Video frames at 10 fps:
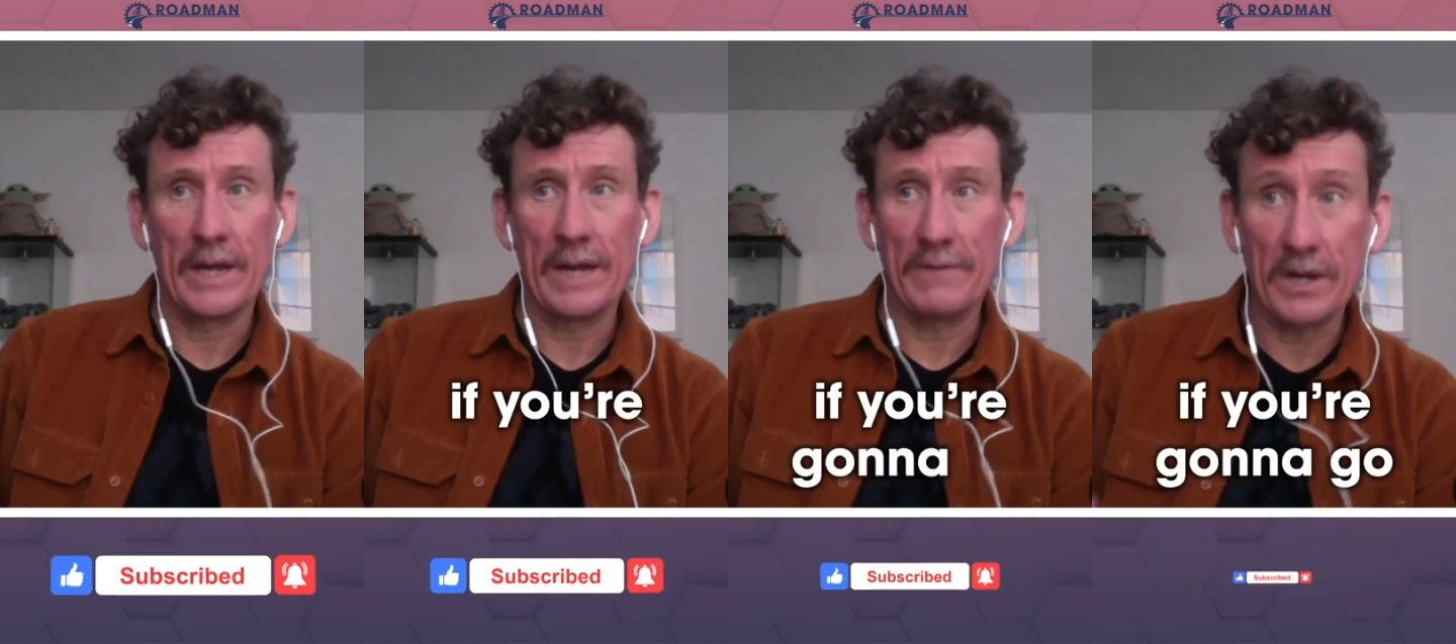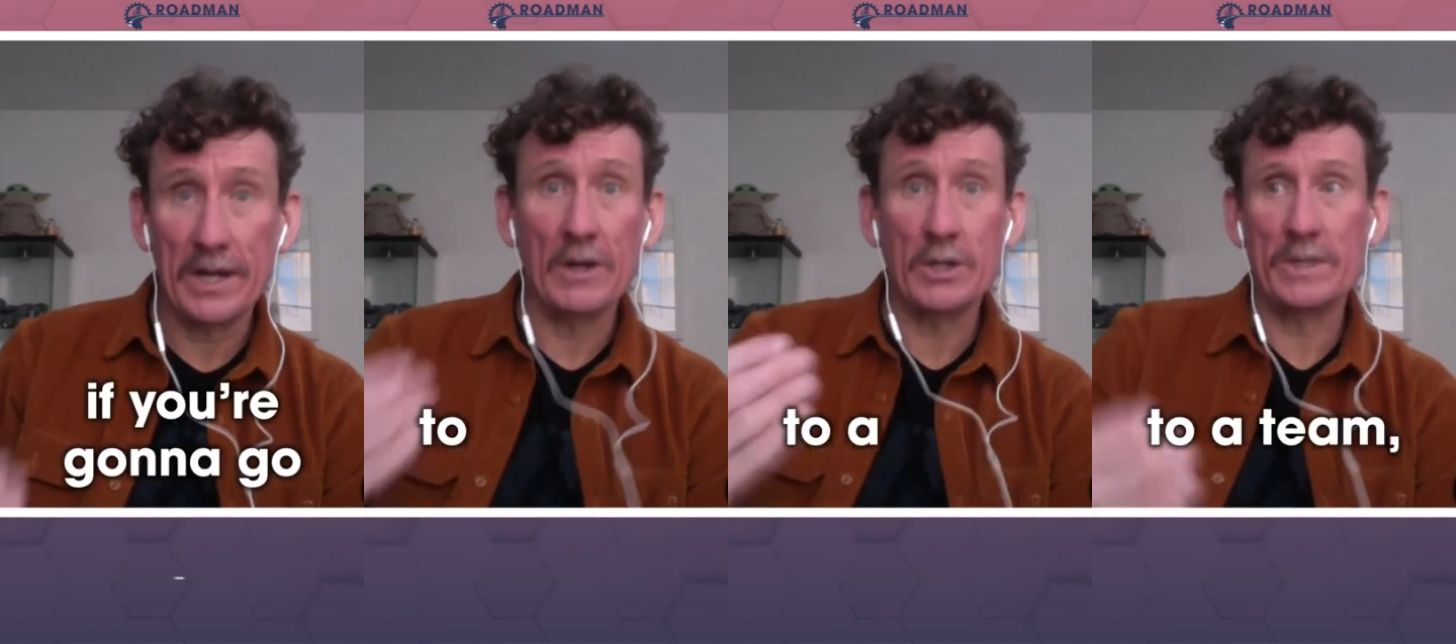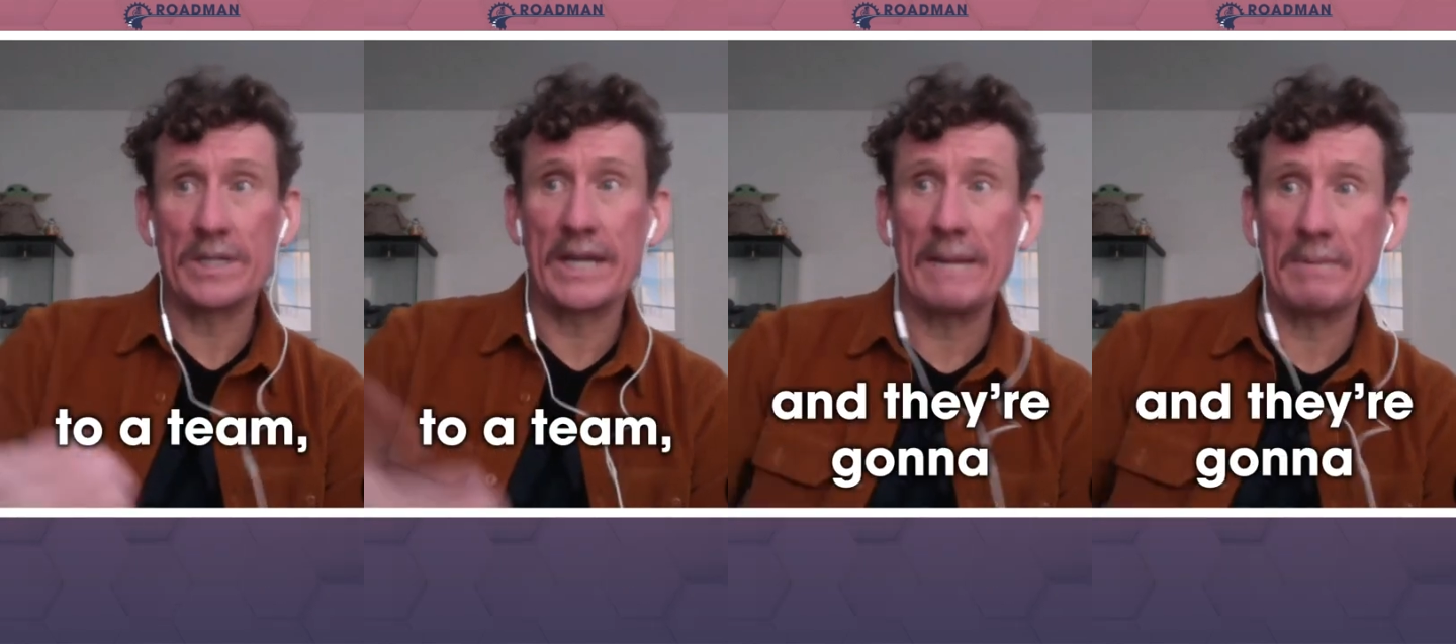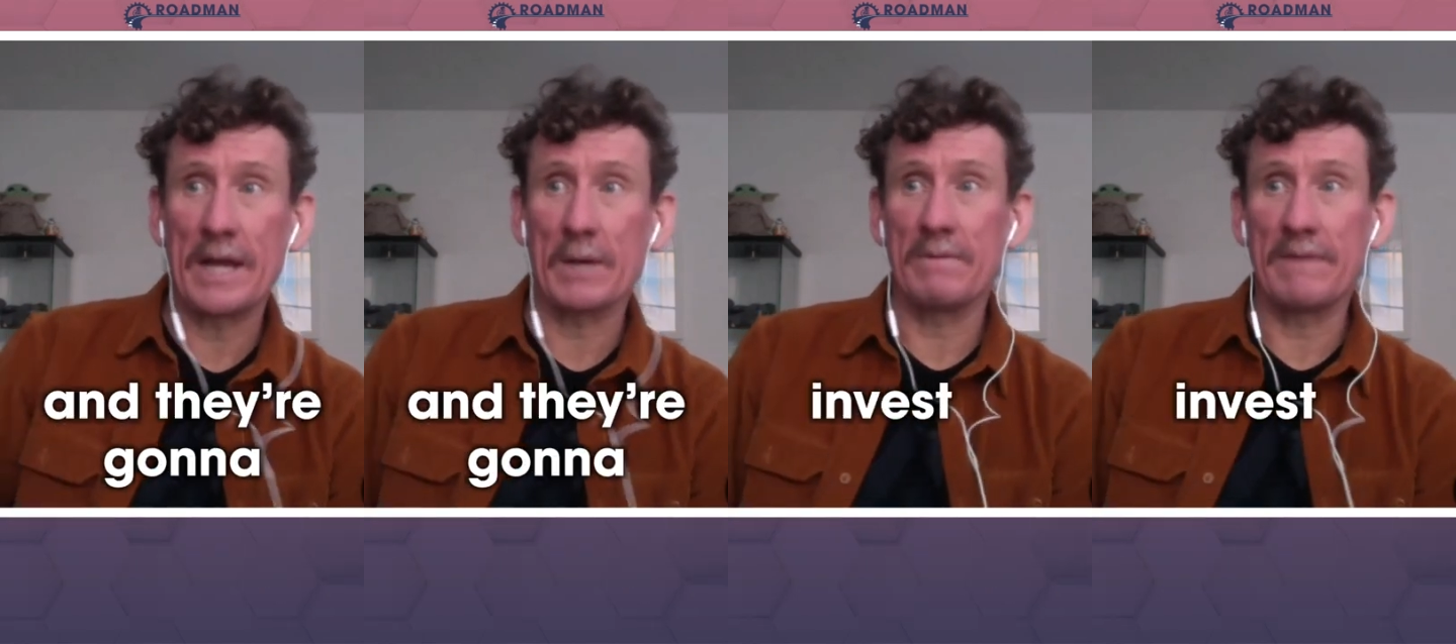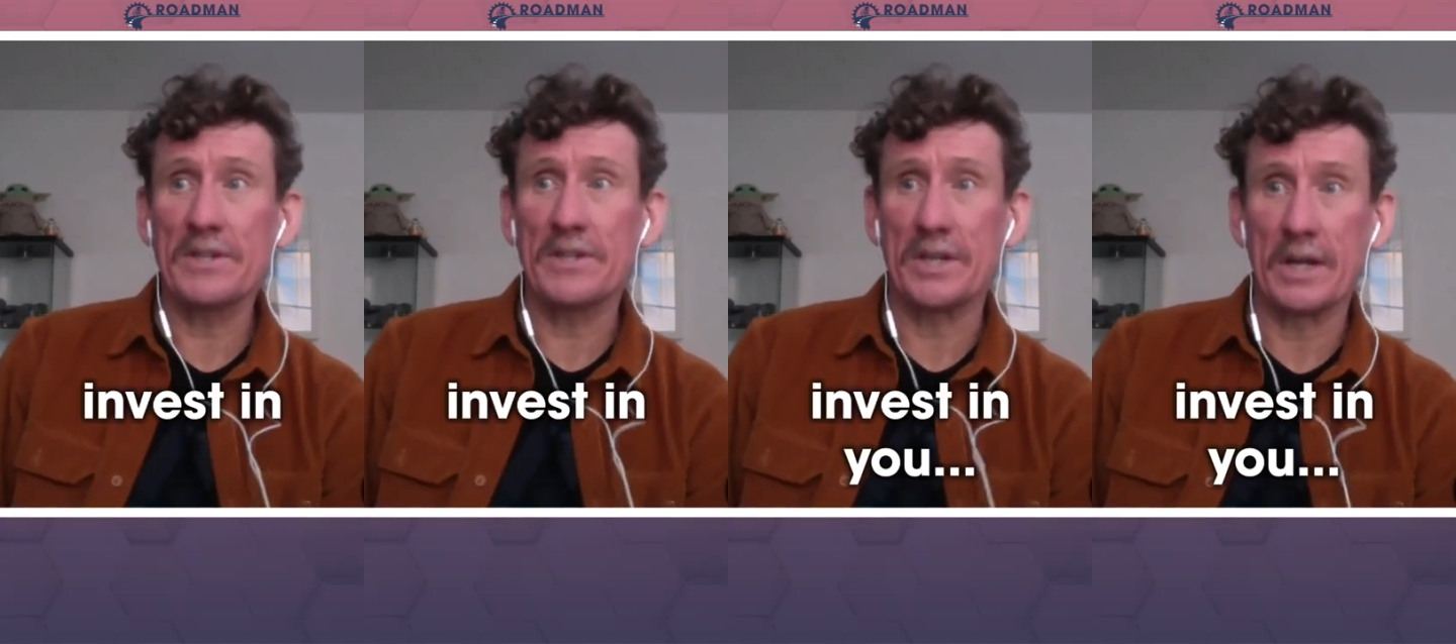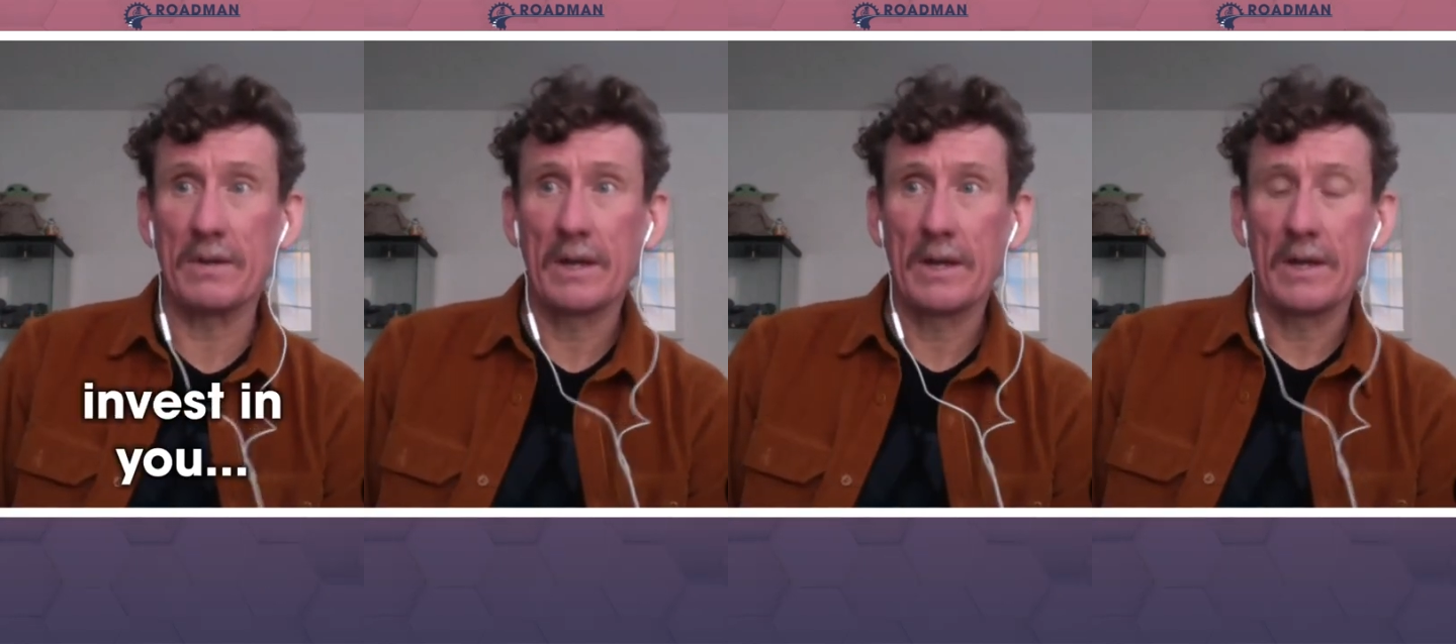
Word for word: if you're going to go to a team and they're going to invest in you,